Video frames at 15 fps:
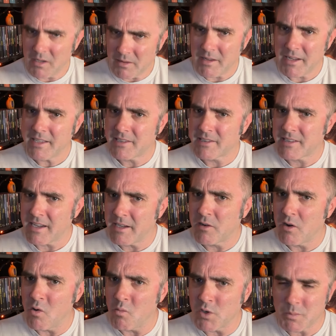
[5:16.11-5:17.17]
unlike
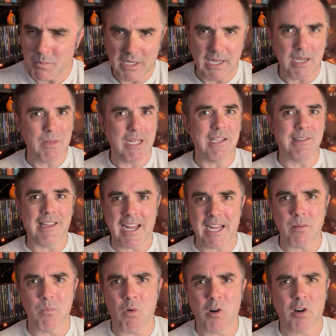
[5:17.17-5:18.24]
Psycho, which became a
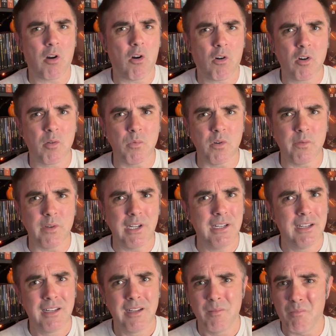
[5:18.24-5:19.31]
landmark horror movie,
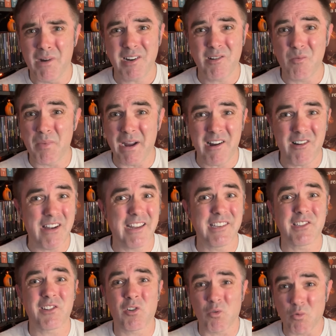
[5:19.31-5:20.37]
Michael Powell had
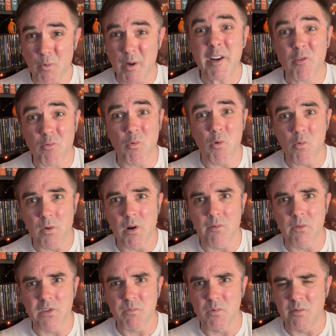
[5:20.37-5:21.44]
his career ruined over
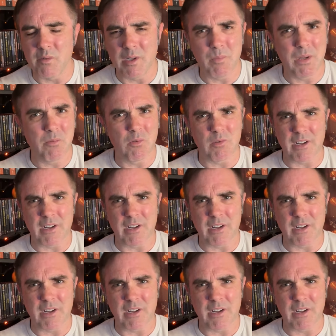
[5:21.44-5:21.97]
this movie. People were